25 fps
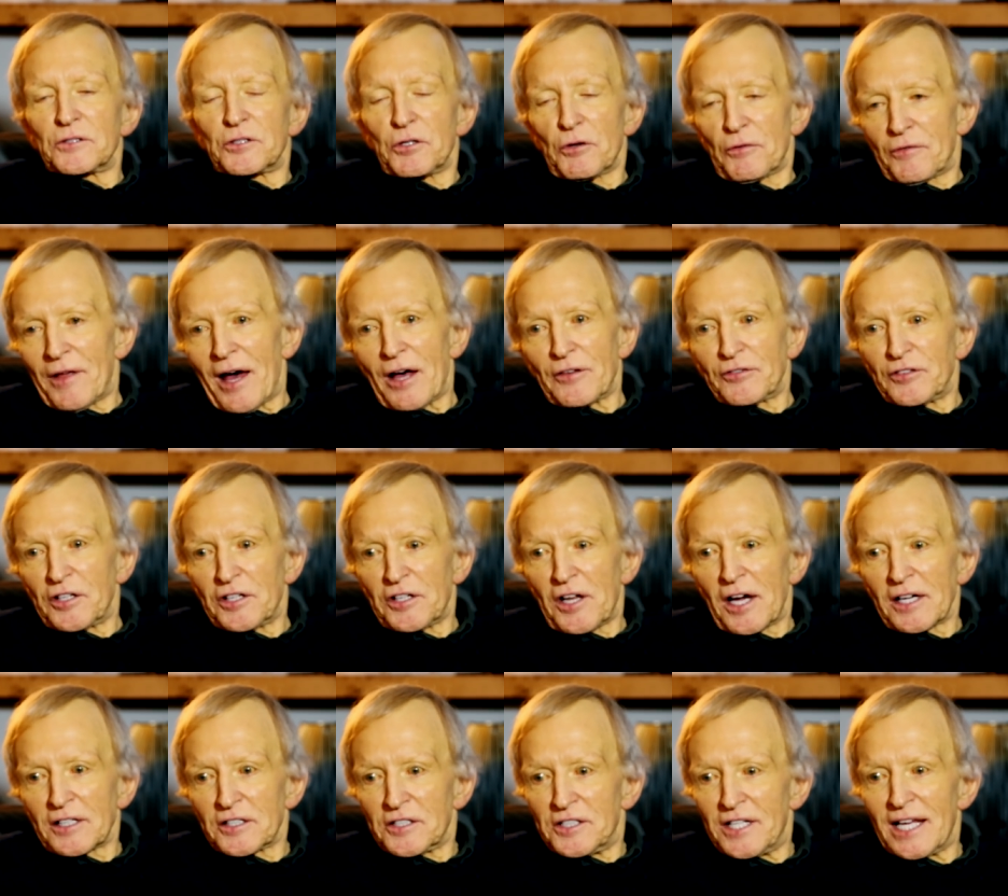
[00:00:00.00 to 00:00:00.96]

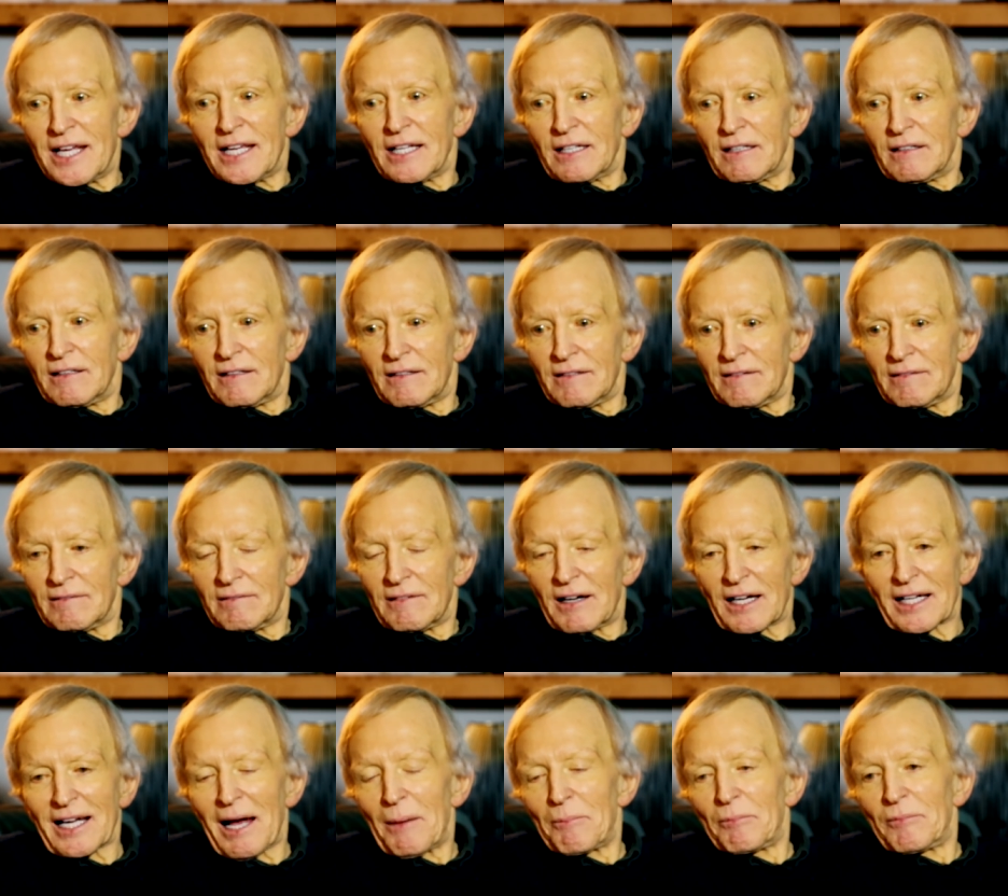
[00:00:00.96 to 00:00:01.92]
2019,
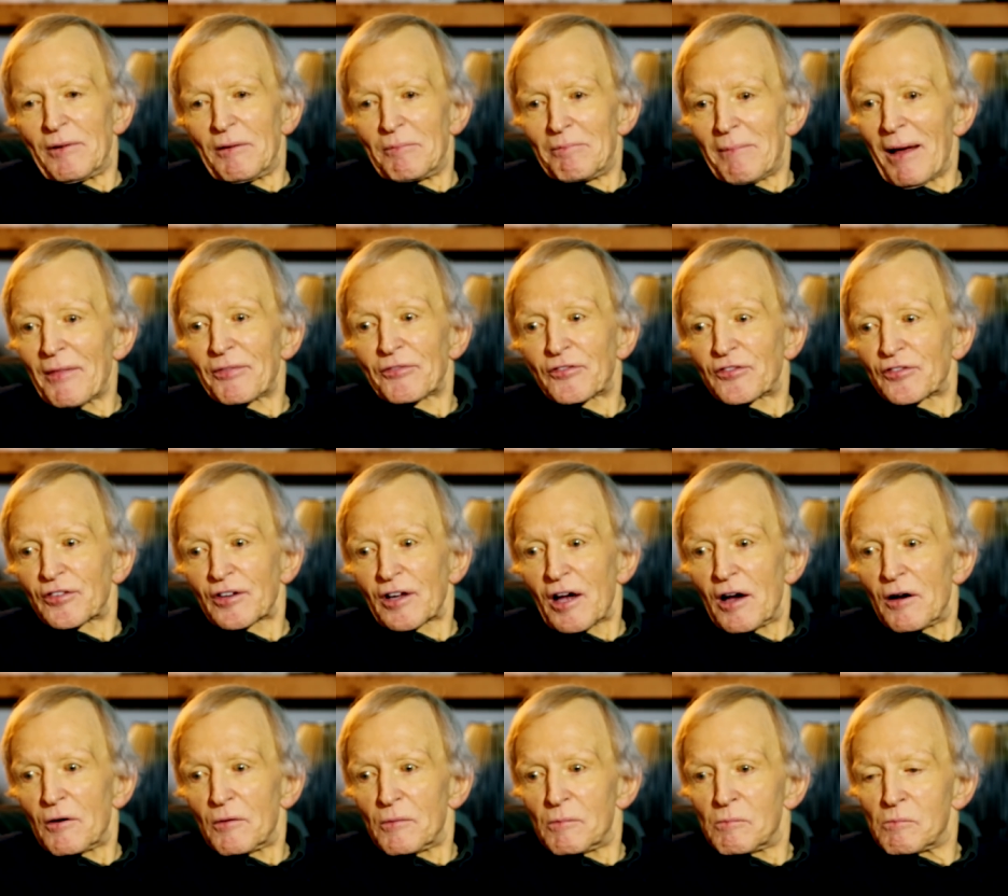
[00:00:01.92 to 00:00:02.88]
a couple of months
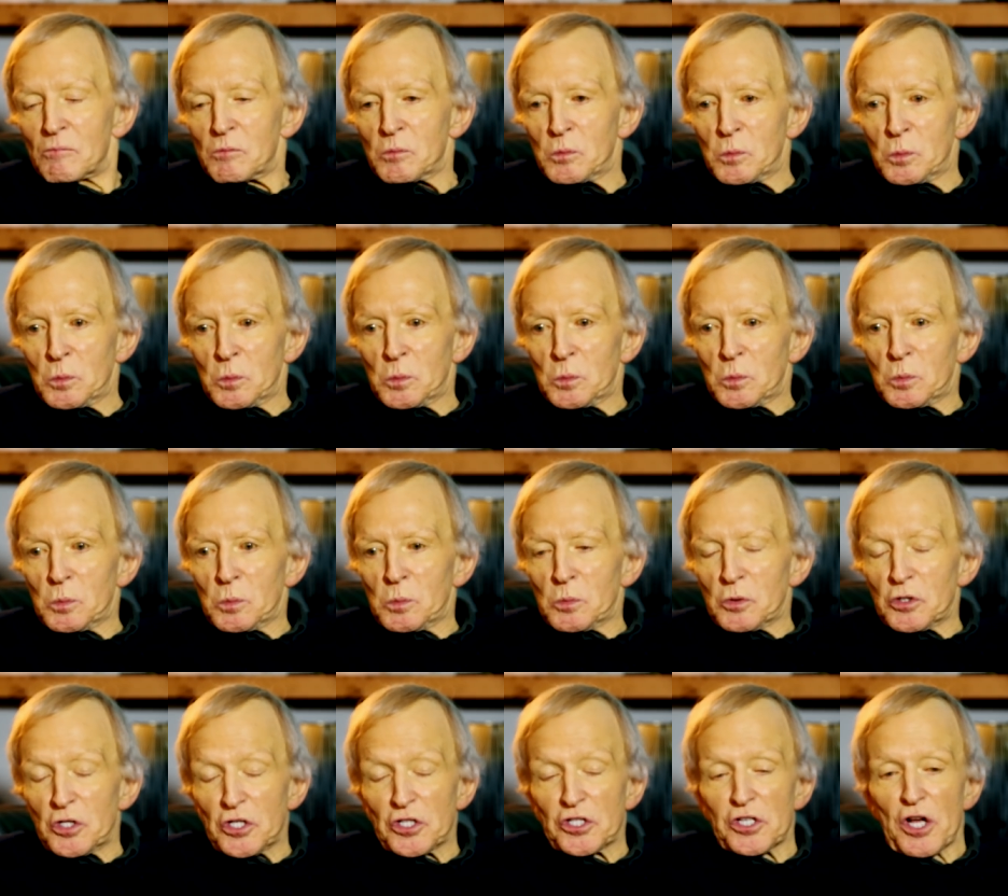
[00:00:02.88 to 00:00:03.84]
ago,
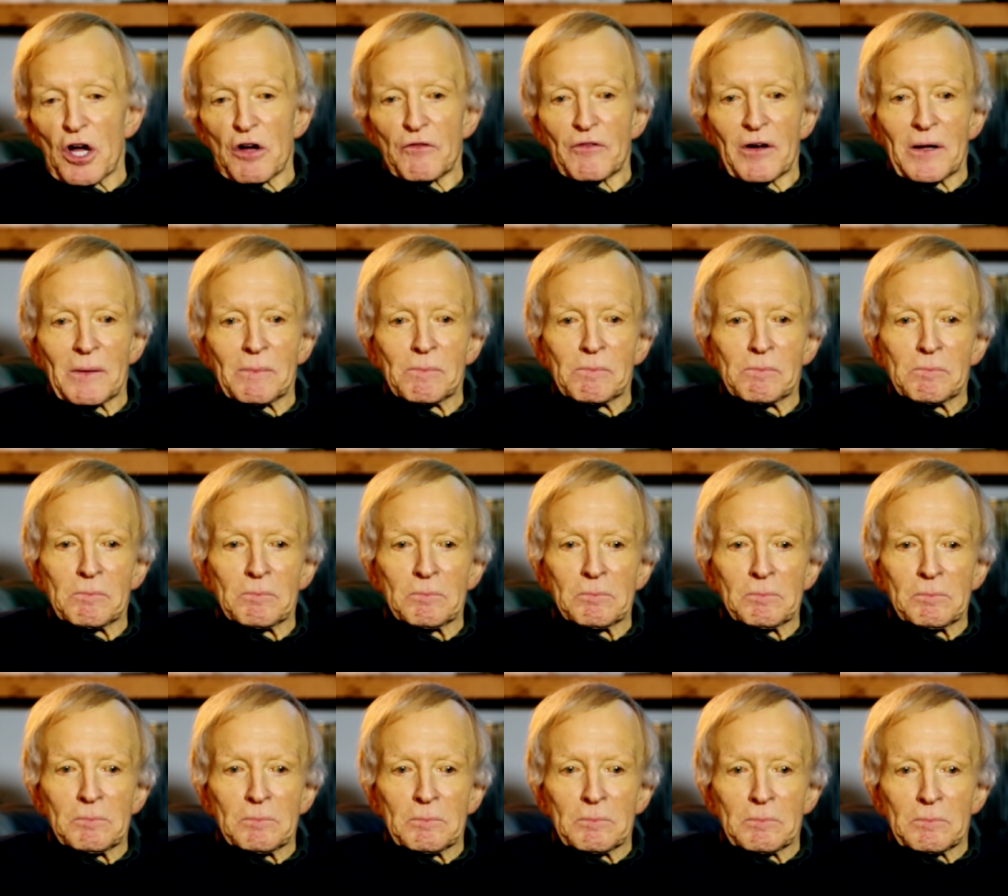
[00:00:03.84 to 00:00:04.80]
just over,
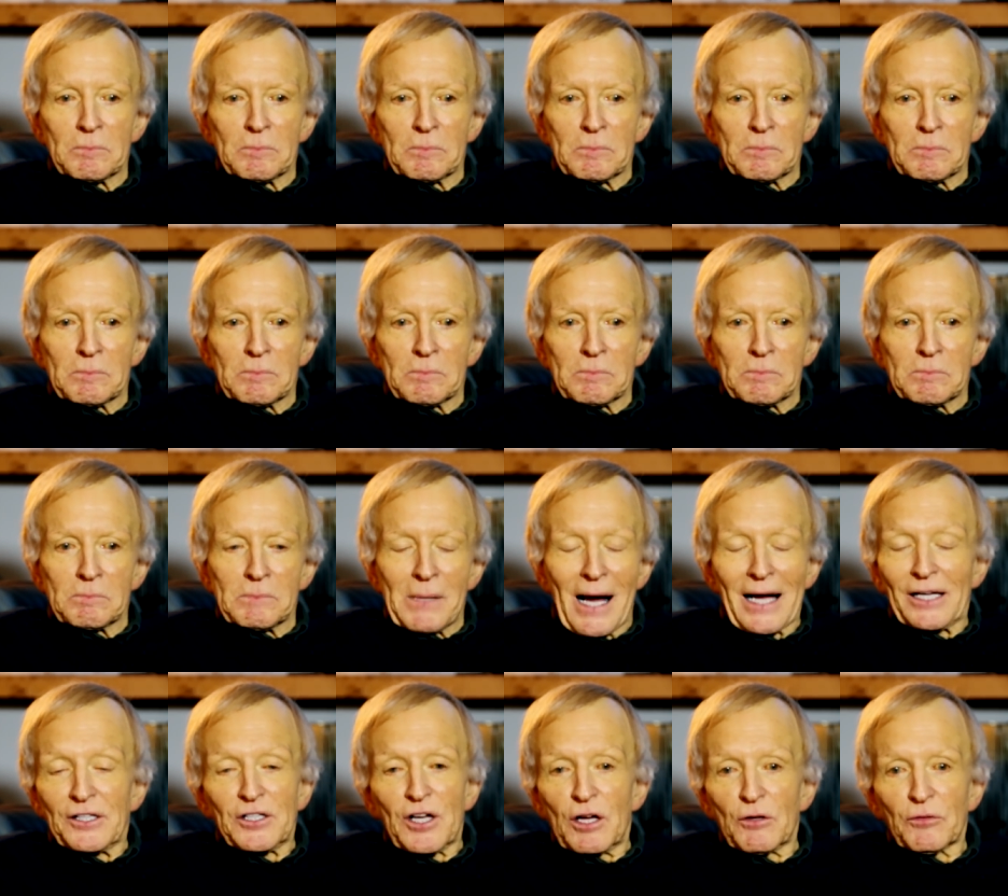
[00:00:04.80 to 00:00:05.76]

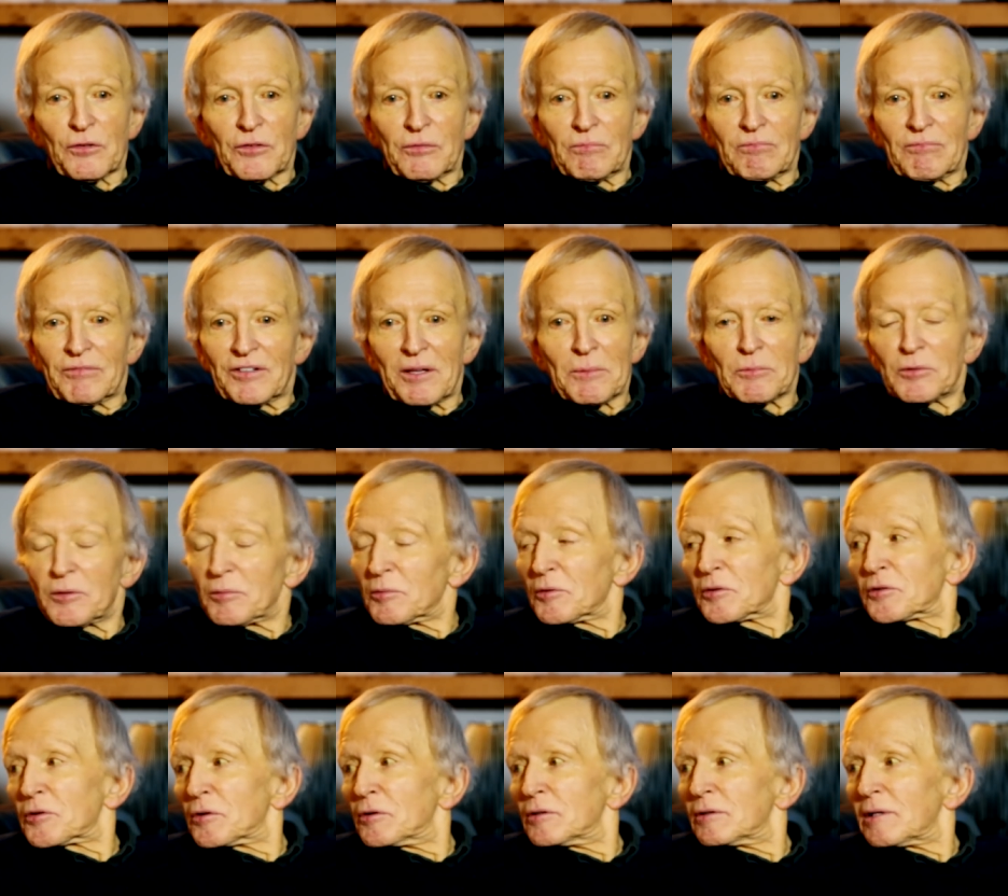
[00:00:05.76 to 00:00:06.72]
I had no
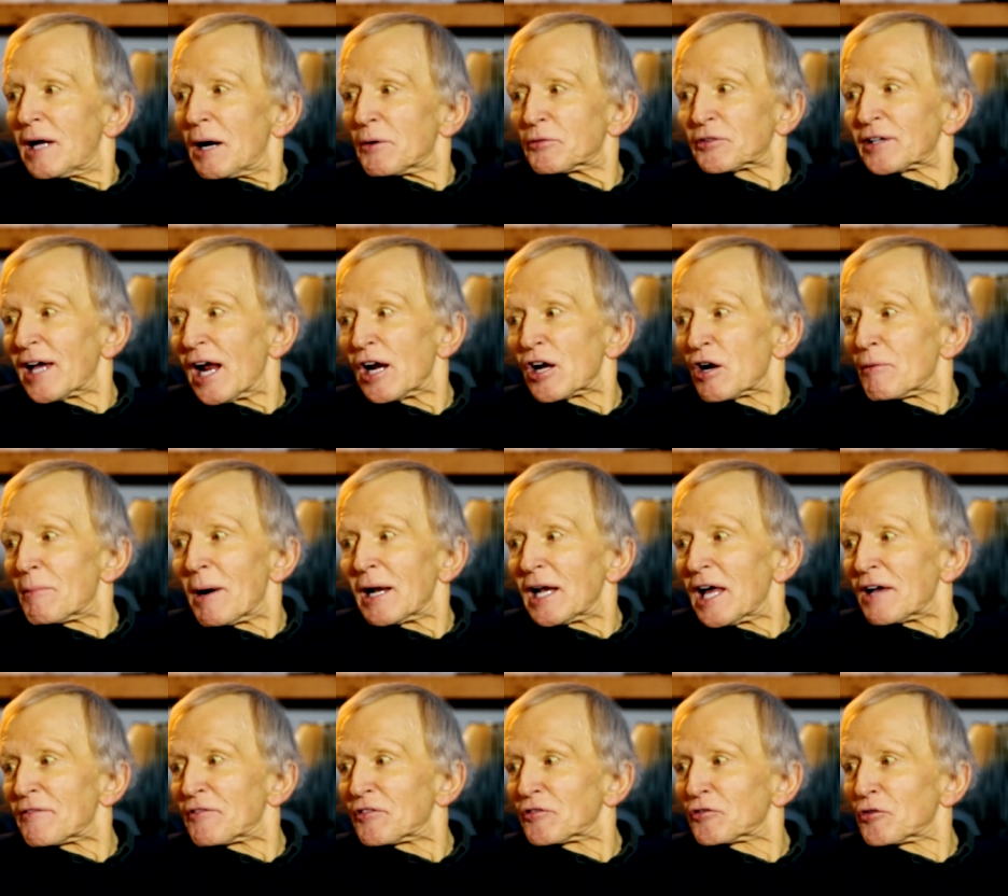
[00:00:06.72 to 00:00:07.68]
symptoms at all. I was carrying on my
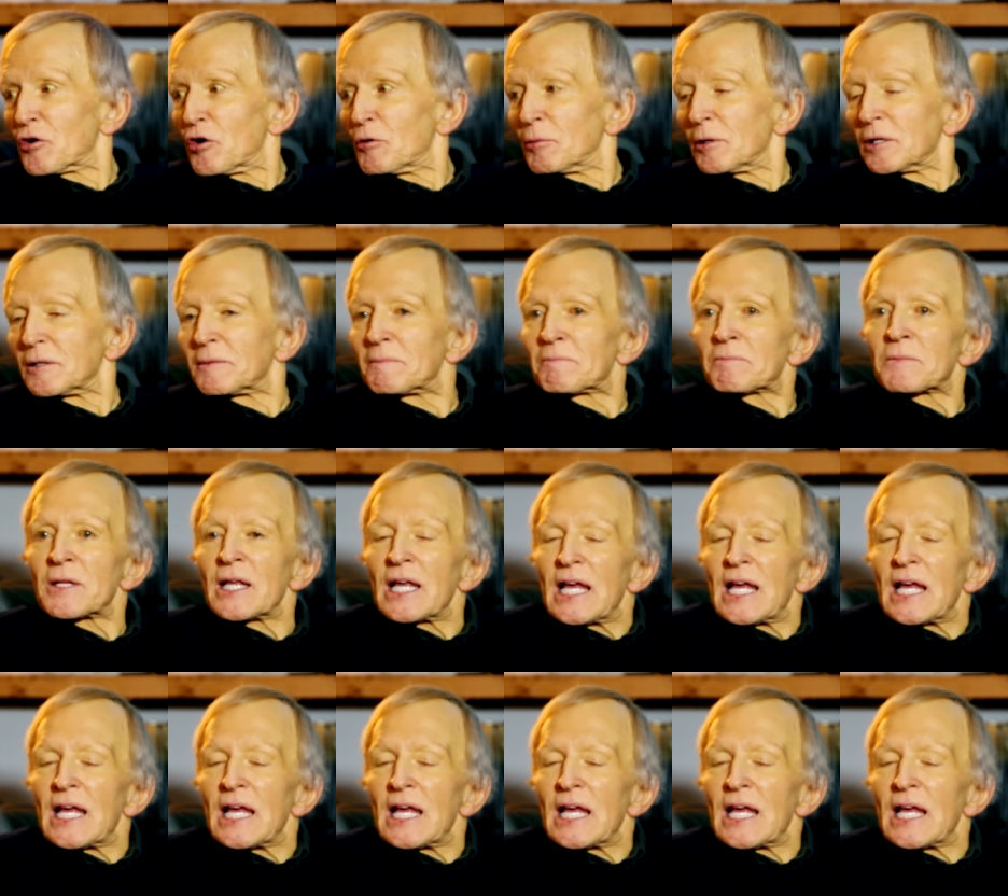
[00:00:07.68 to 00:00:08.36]
life as normal.